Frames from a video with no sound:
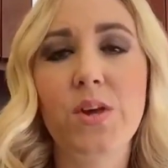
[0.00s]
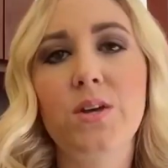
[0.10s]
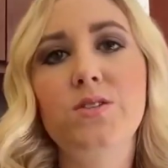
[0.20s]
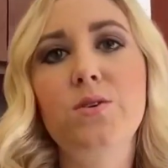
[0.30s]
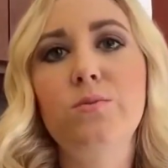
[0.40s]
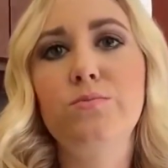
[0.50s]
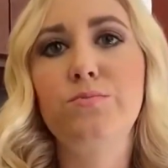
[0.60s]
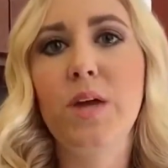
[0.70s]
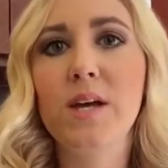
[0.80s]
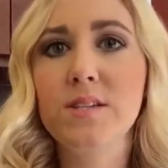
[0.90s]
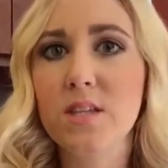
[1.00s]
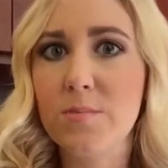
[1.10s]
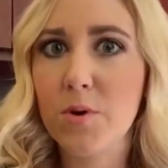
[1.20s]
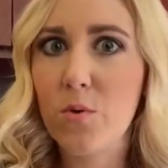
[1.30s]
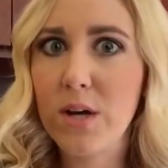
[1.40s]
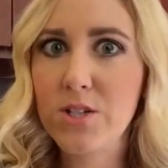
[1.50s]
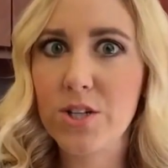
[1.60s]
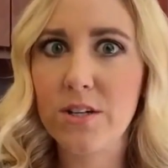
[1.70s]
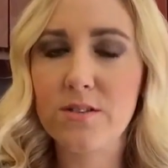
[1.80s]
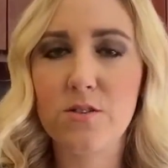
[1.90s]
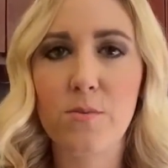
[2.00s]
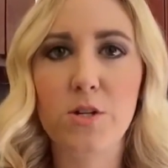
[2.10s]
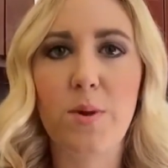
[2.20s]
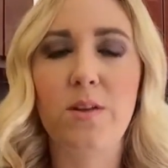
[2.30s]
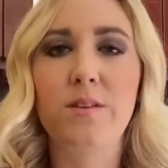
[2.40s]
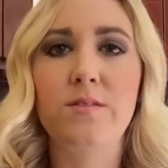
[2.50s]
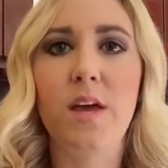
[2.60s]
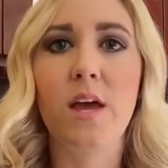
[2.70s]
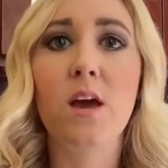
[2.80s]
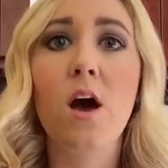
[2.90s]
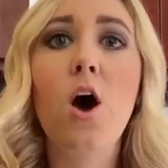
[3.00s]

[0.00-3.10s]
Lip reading: So asking them a question is so much better than saying,